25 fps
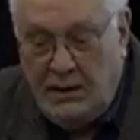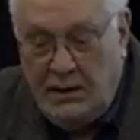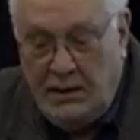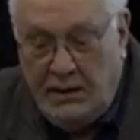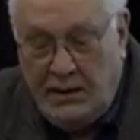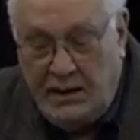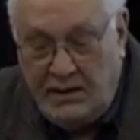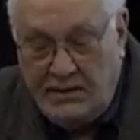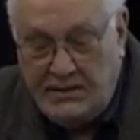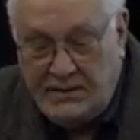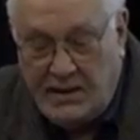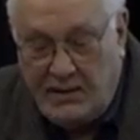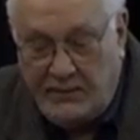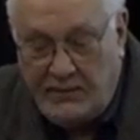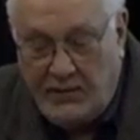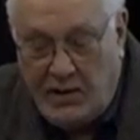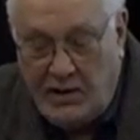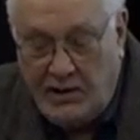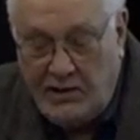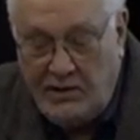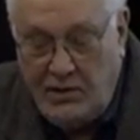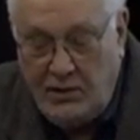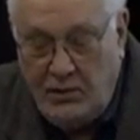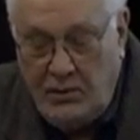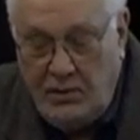as I've
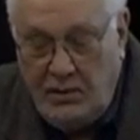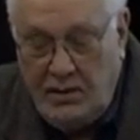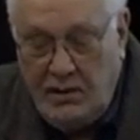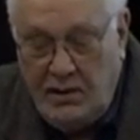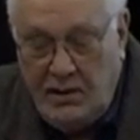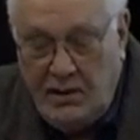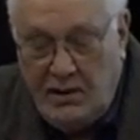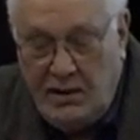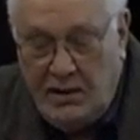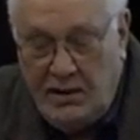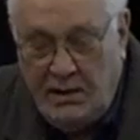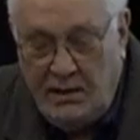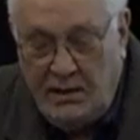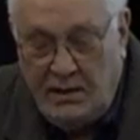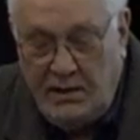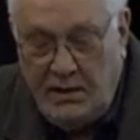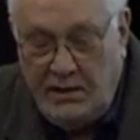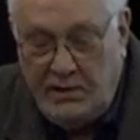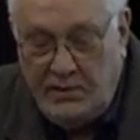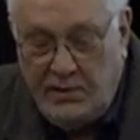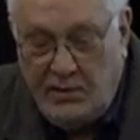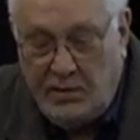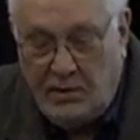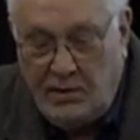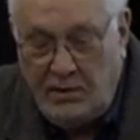argued, the
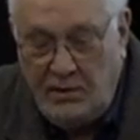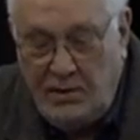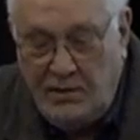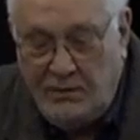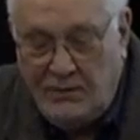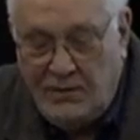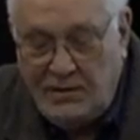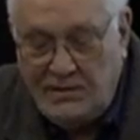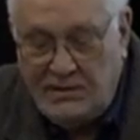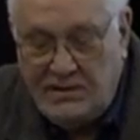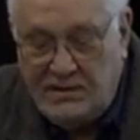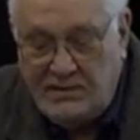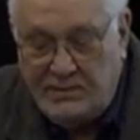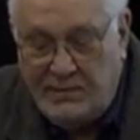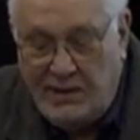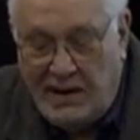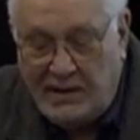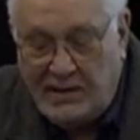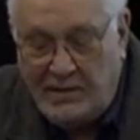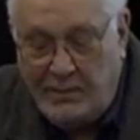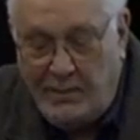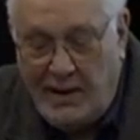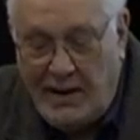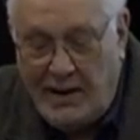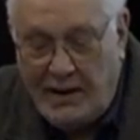eternal universe is
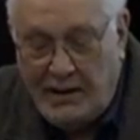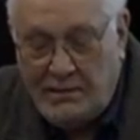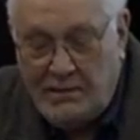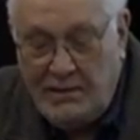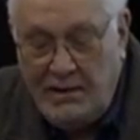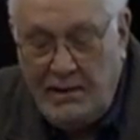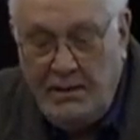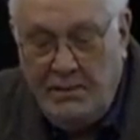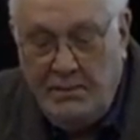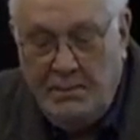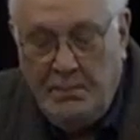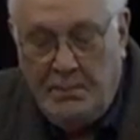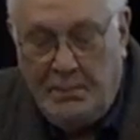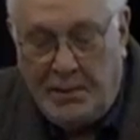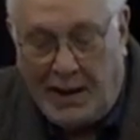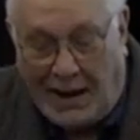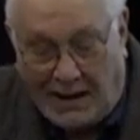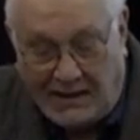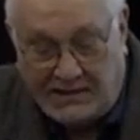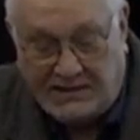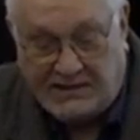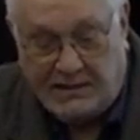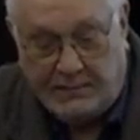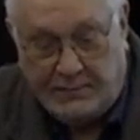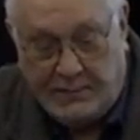mathematically
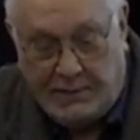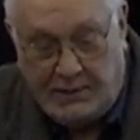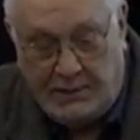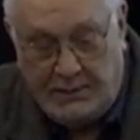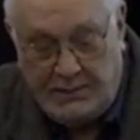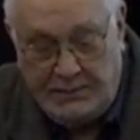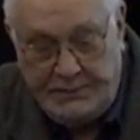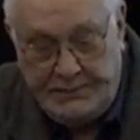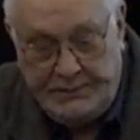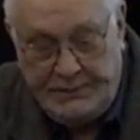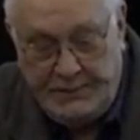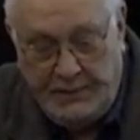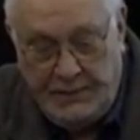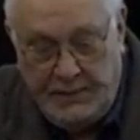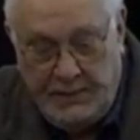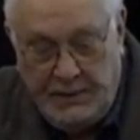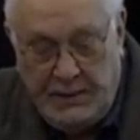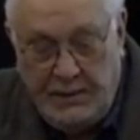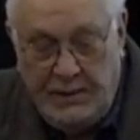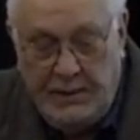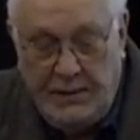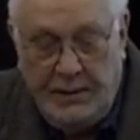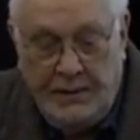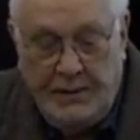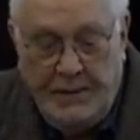possible.
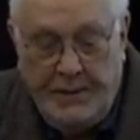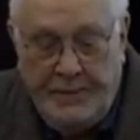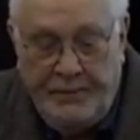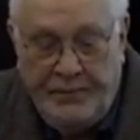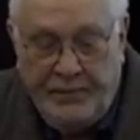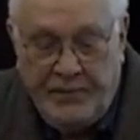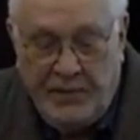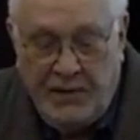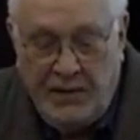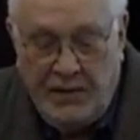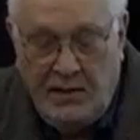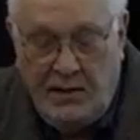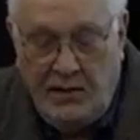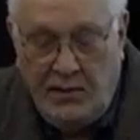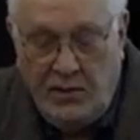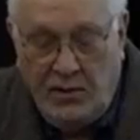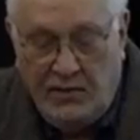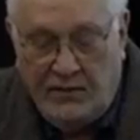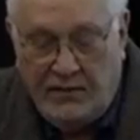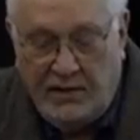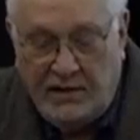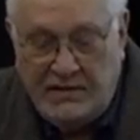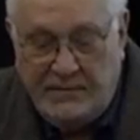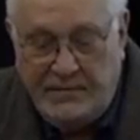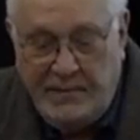The
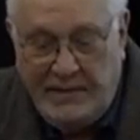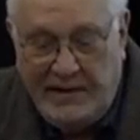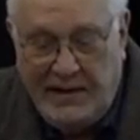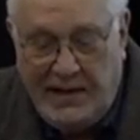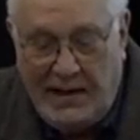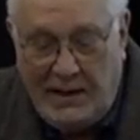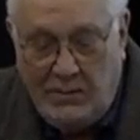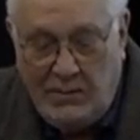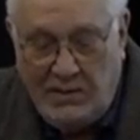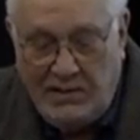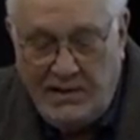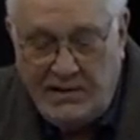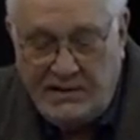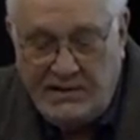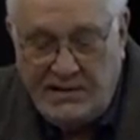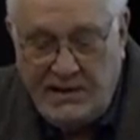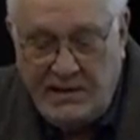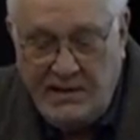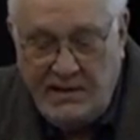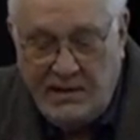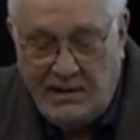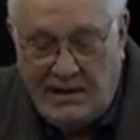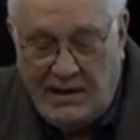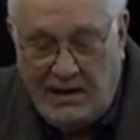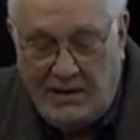universe began with a
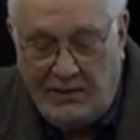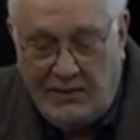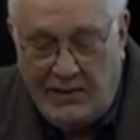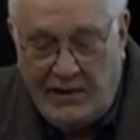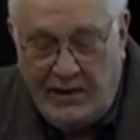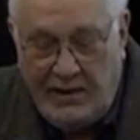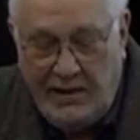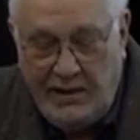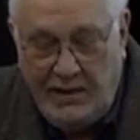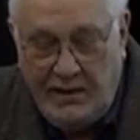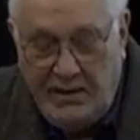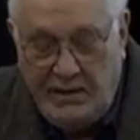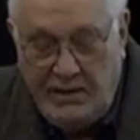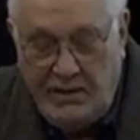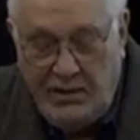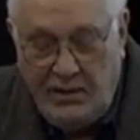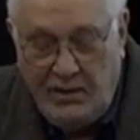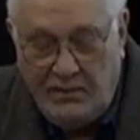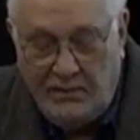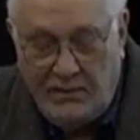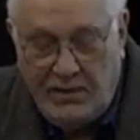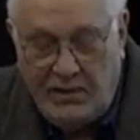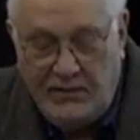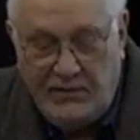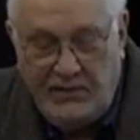singularity. The
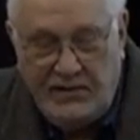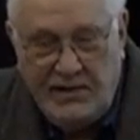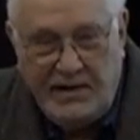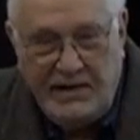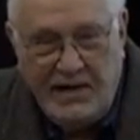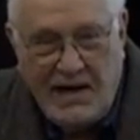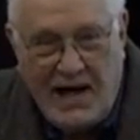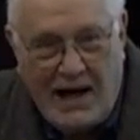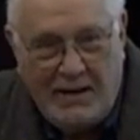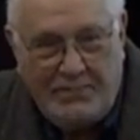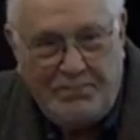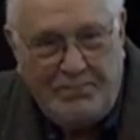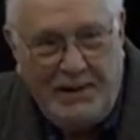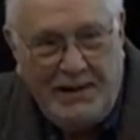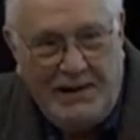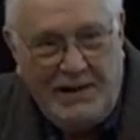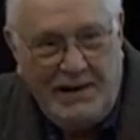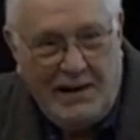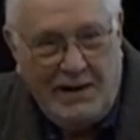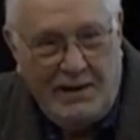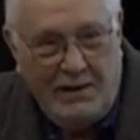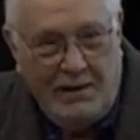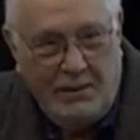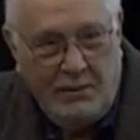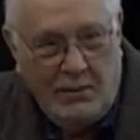universe did not
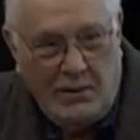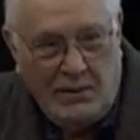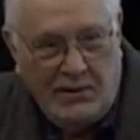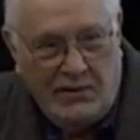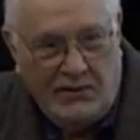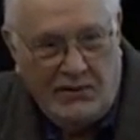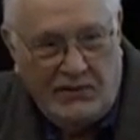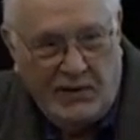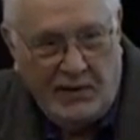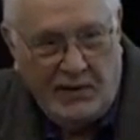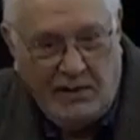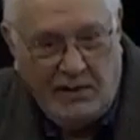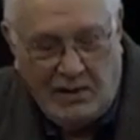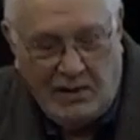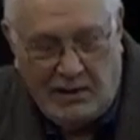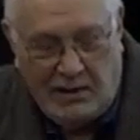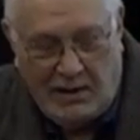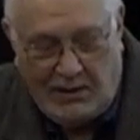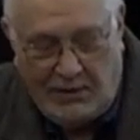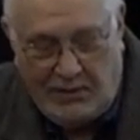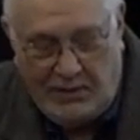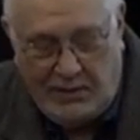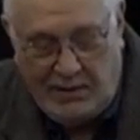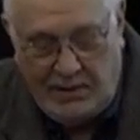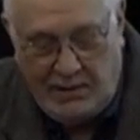begin with a
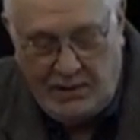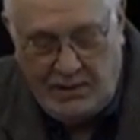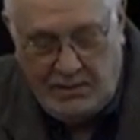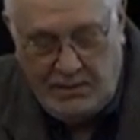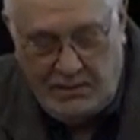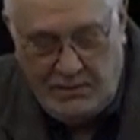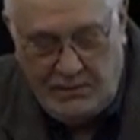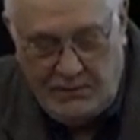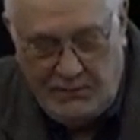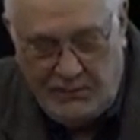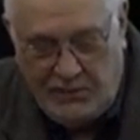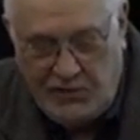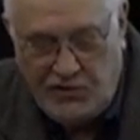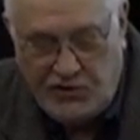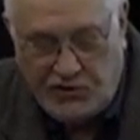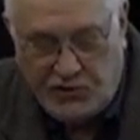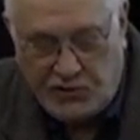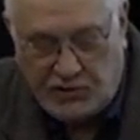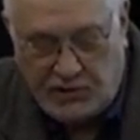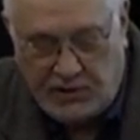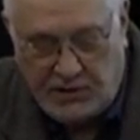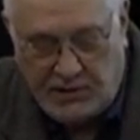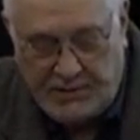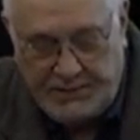singularity, for sure.